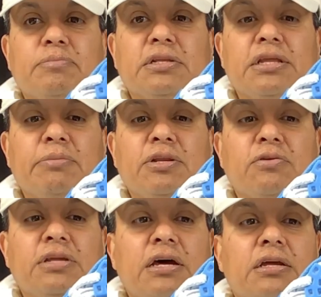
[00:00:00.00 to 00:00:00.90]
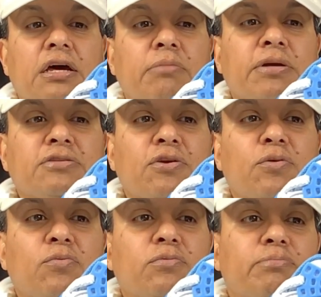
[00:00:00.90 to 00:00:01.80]
But let me know down in the comments, are
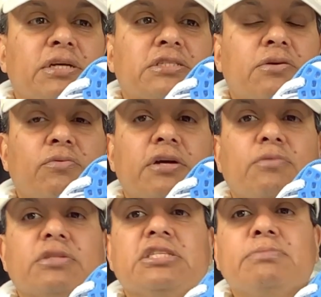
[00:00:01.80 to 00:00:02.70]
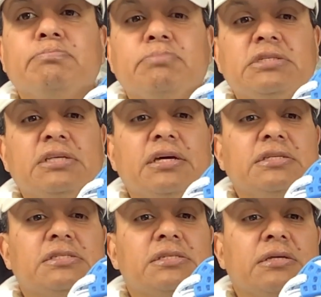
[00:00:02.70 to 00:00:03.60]
you messing around with the
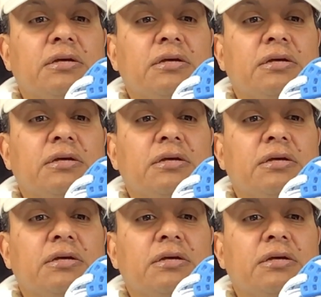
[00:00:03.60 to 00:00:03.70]
Spizikes?